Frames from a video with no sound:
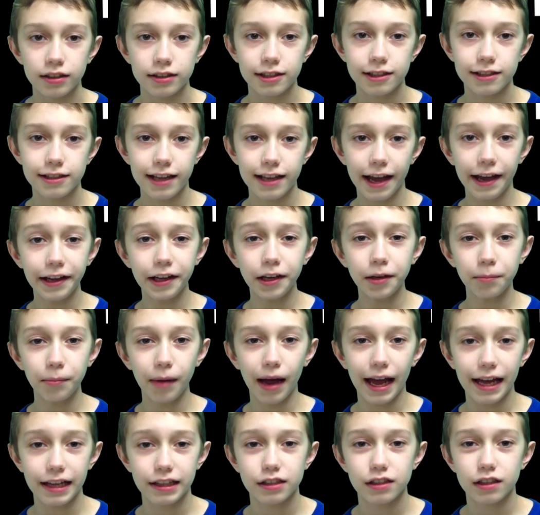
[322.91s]
Today in
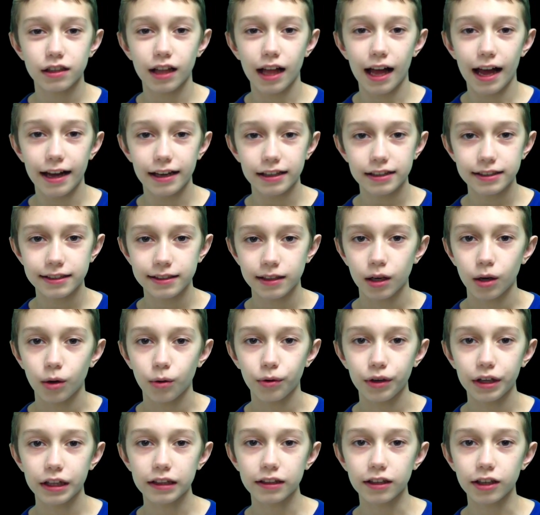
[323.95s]
math class,
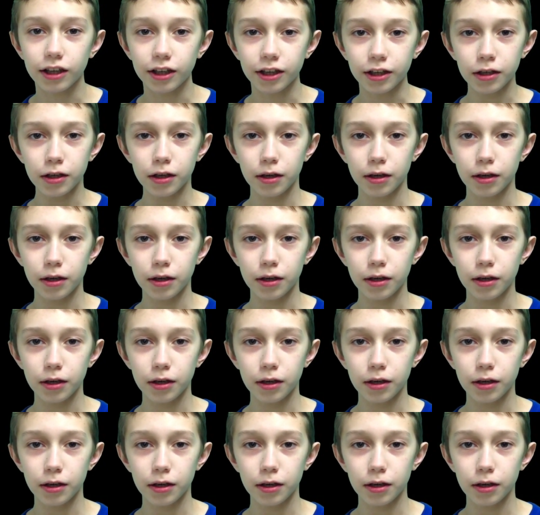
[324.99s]
we learned